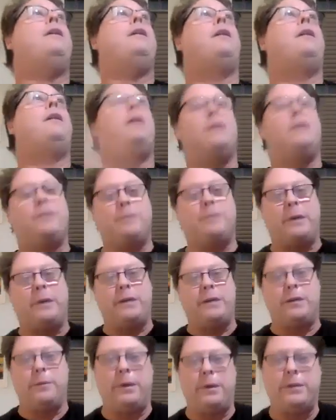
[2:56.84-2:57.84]
Awesome.
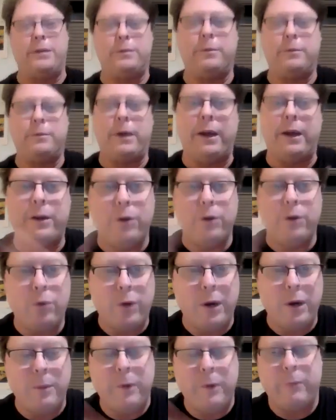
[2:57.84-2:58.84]
I don't
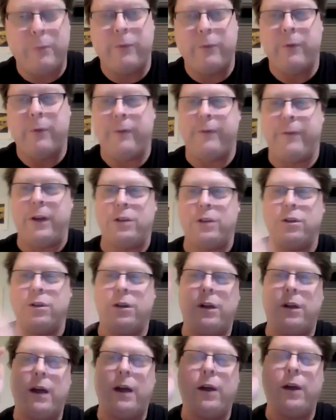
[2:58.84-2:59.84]
want to be a
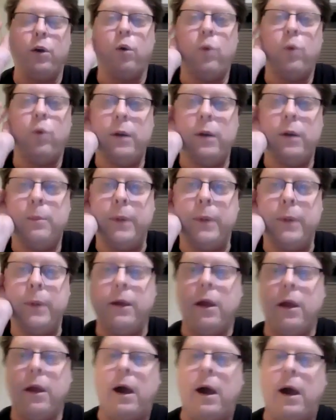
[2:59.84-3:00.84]
professional. I don't want
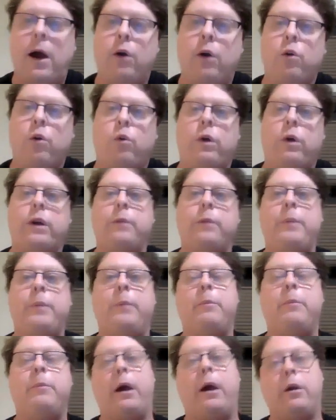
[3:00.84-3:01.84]
to be
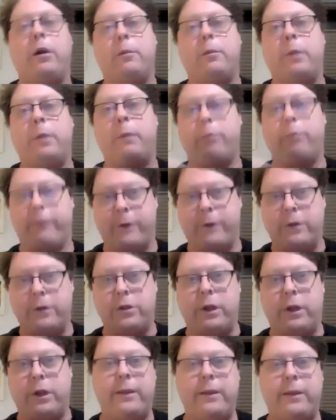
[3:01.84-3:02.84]
bound by
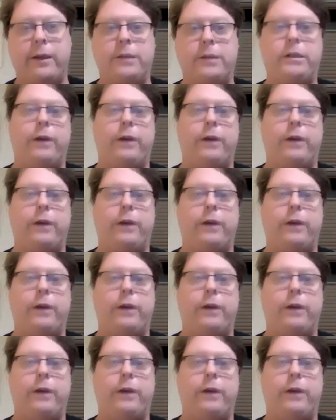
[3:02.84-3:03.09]
professional ethics.